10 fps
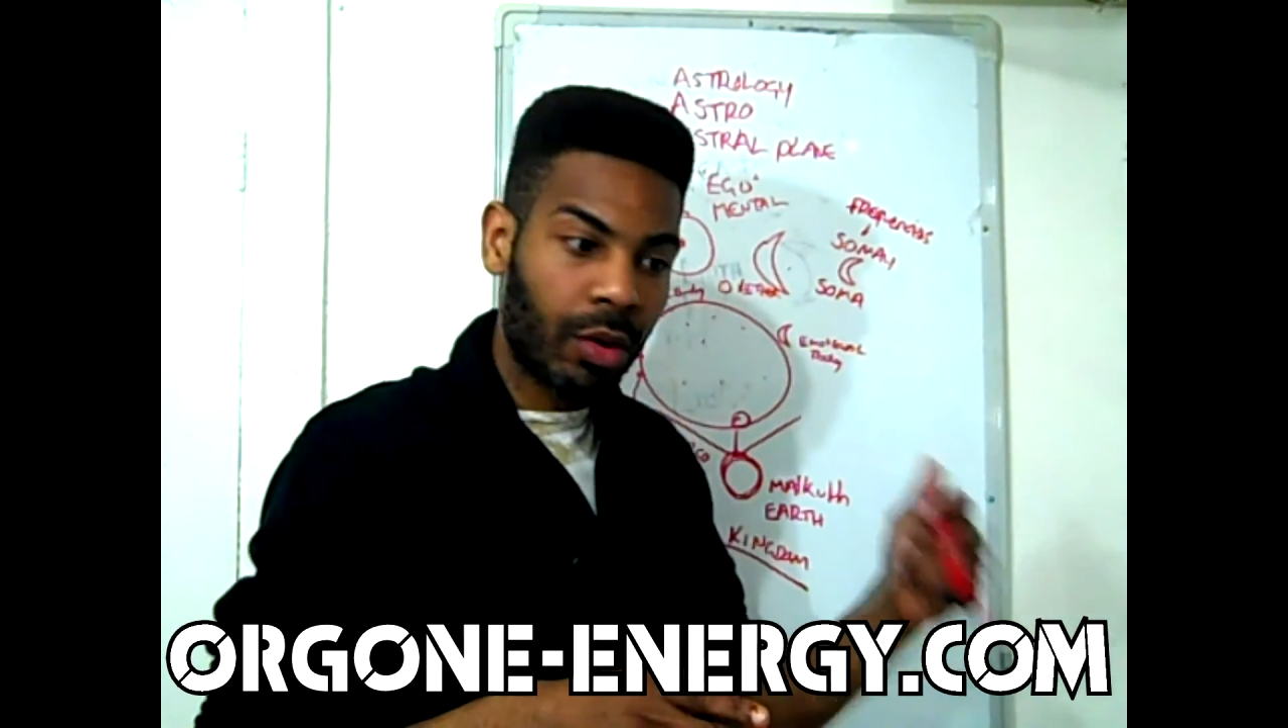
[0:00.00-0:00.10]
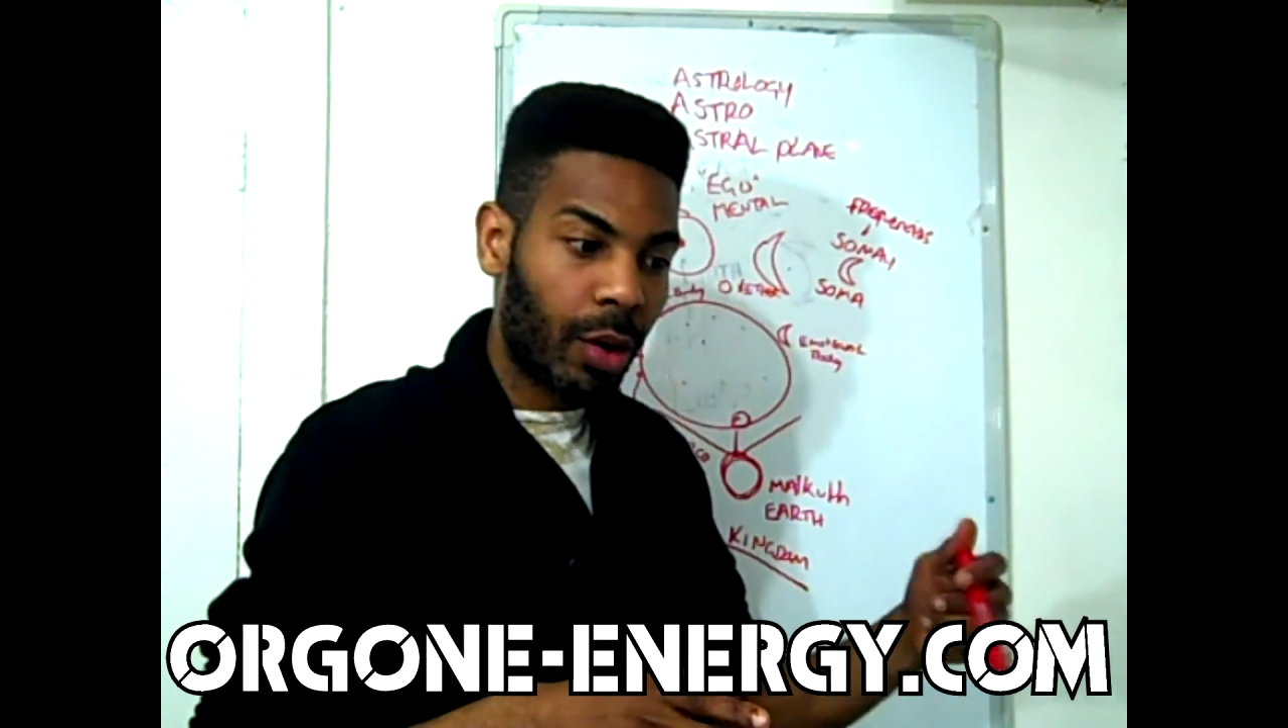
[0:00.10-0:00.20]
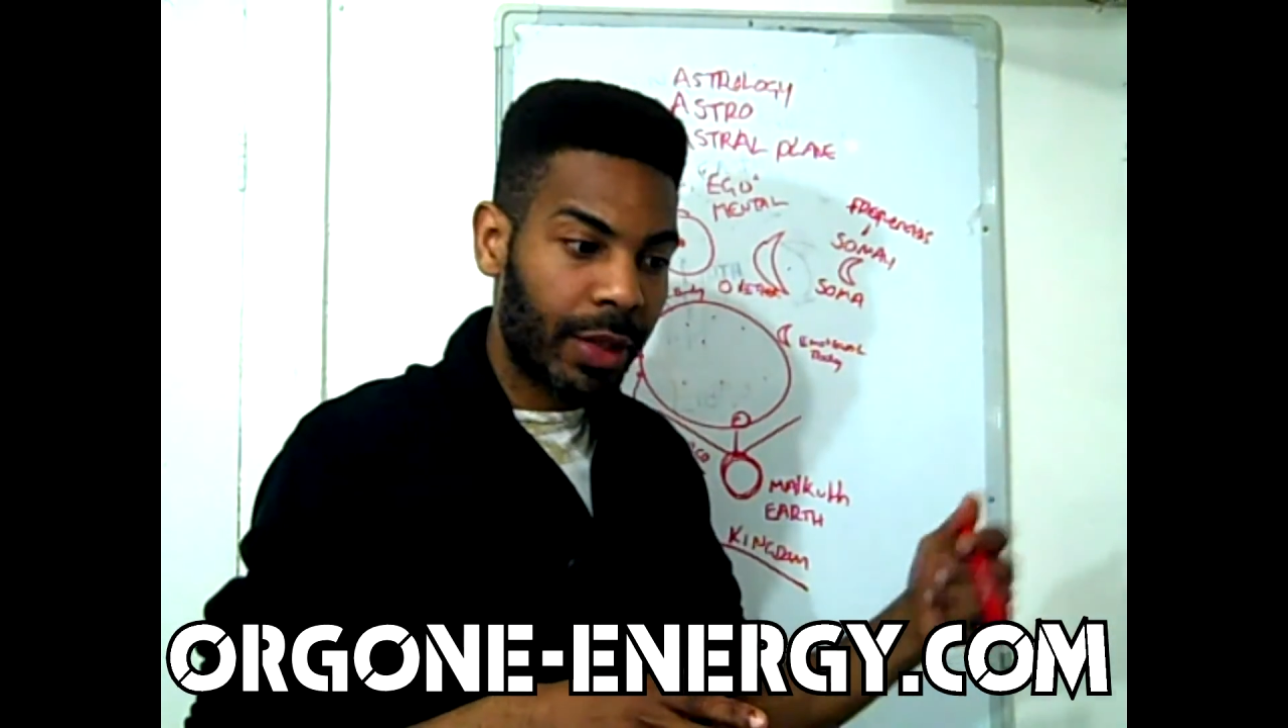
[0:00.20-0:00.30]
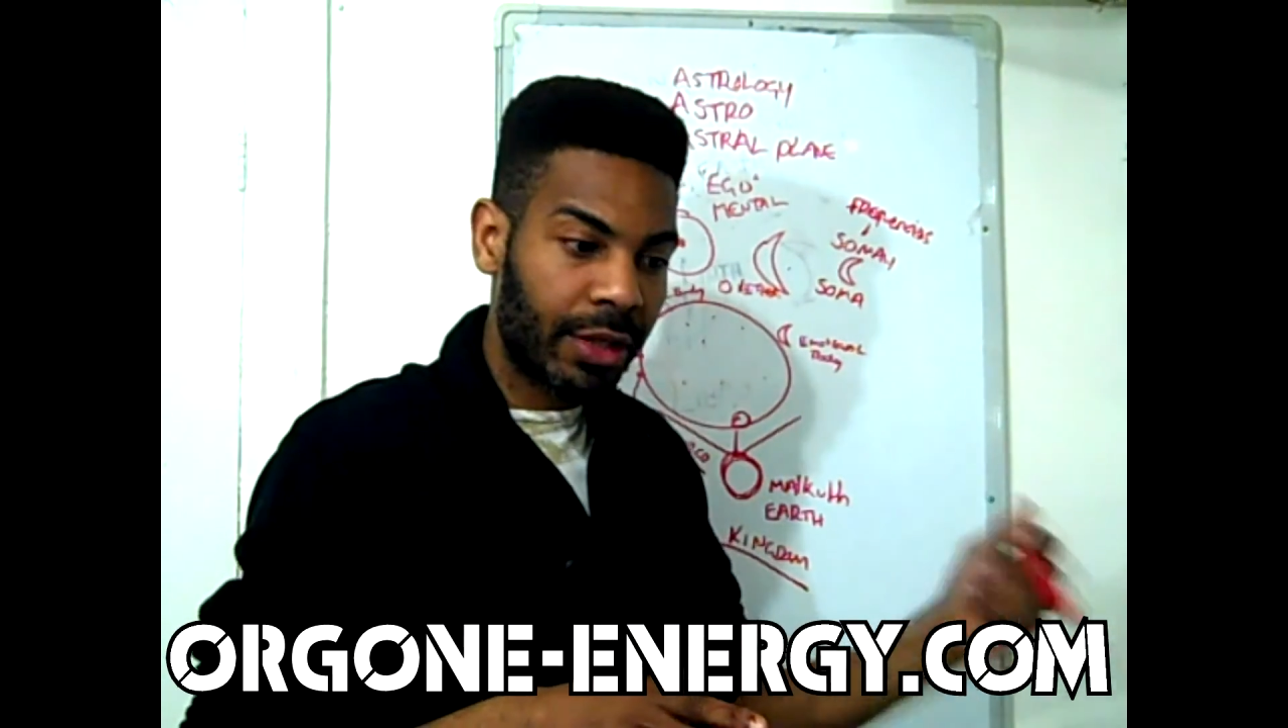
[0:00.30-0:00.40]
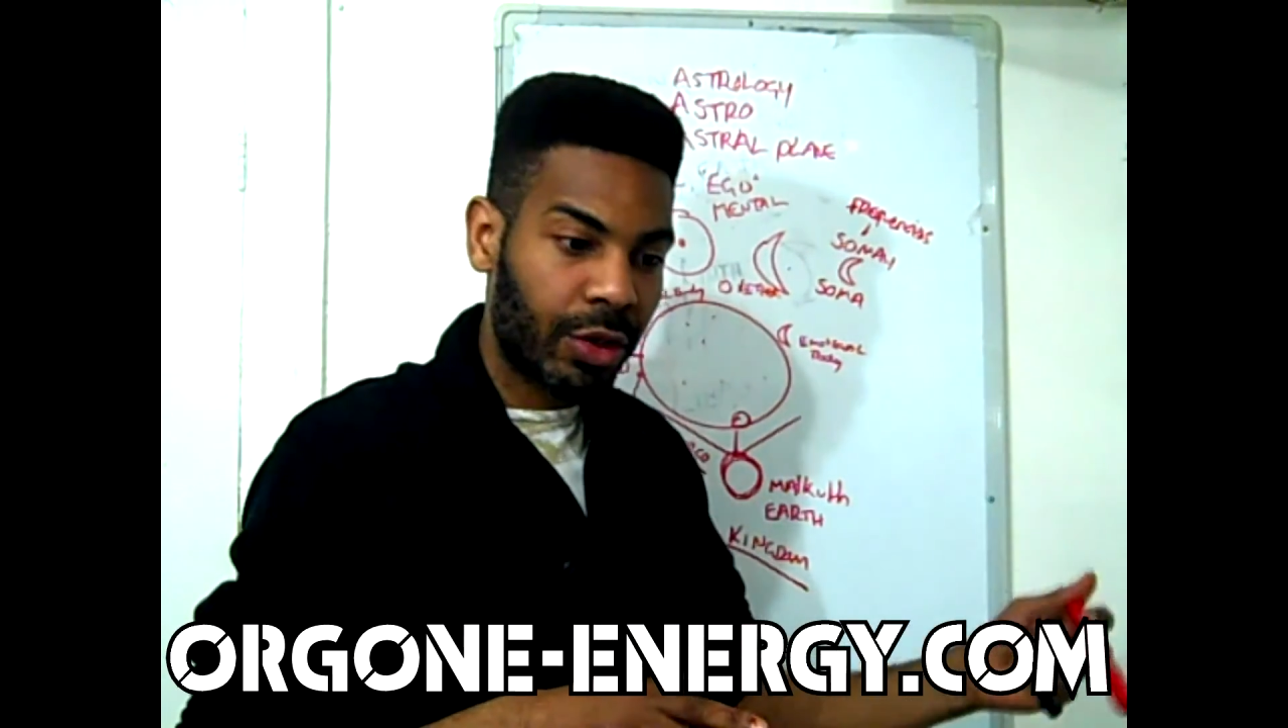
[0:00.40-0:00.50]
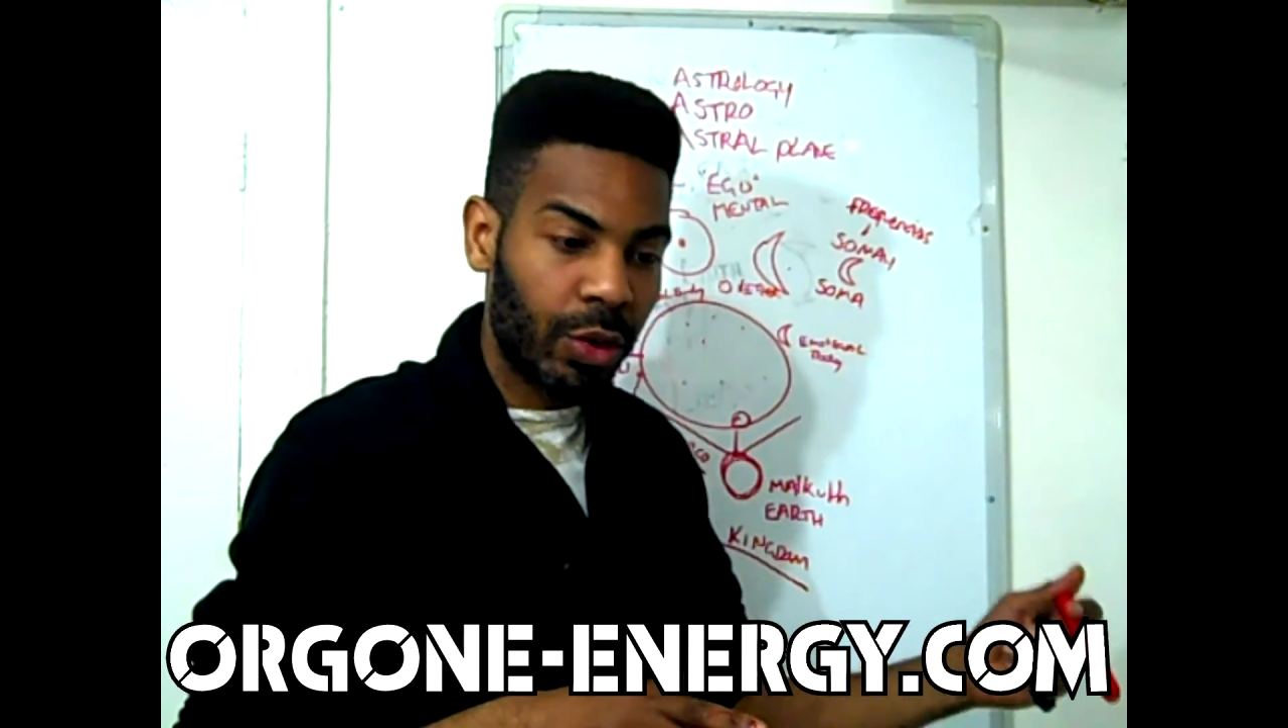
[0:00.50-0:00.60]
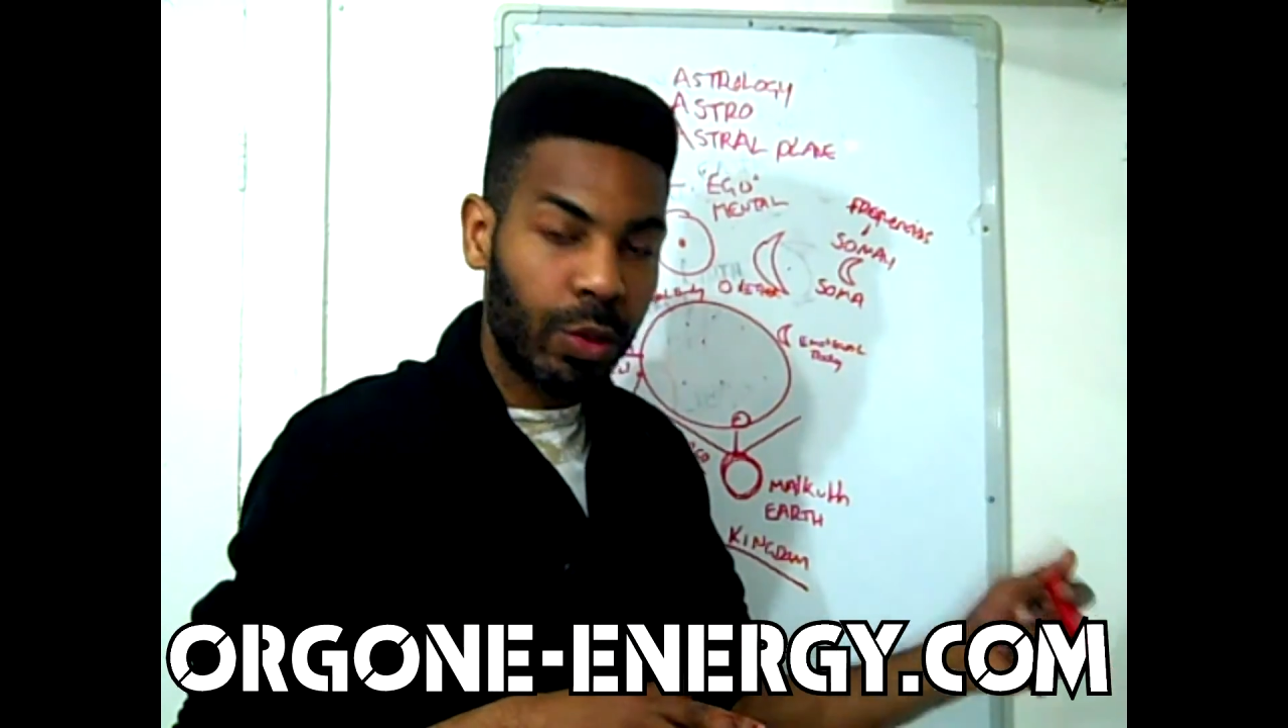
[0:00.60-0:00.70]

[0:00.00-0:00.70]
growing too.